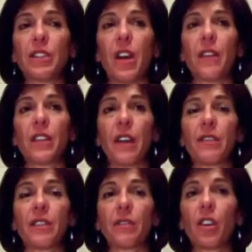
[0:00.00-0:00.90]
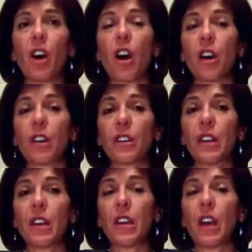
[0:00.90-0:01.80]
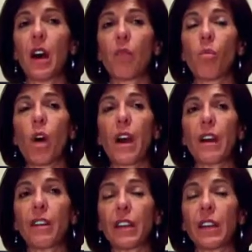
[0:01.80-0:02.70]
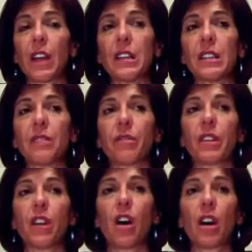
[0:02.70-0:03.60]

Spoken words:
You have to have different hard wiring and different